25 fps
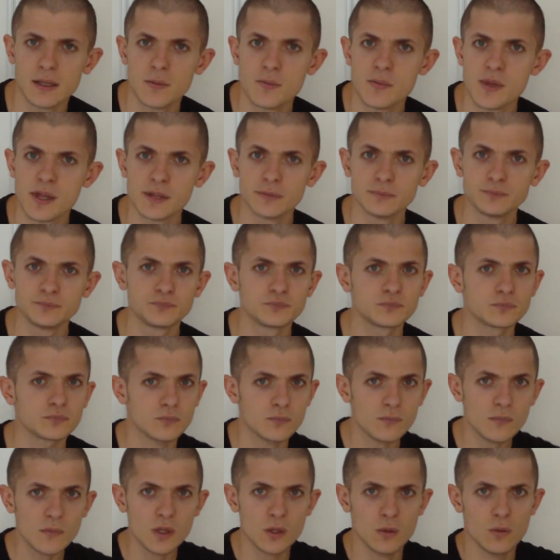I mean,
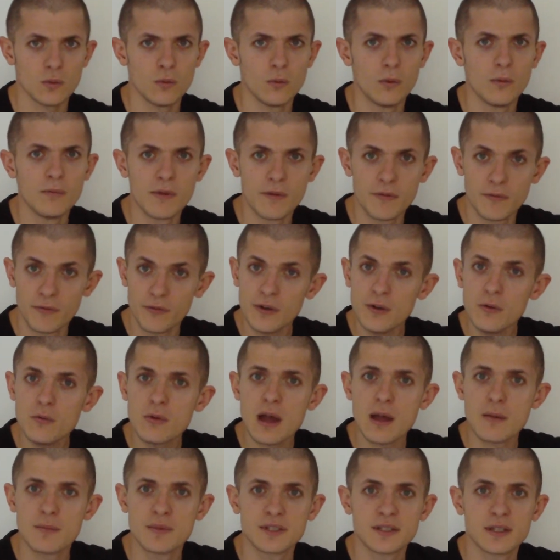with a free
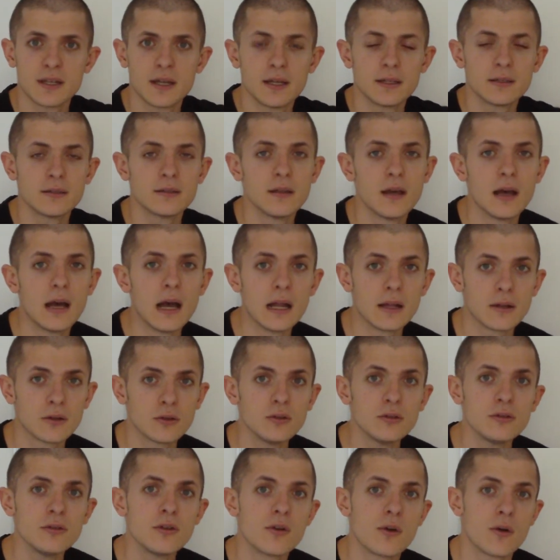website, I
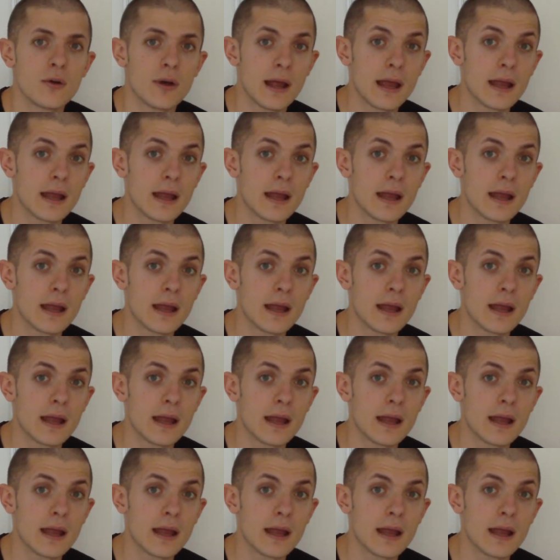couldn't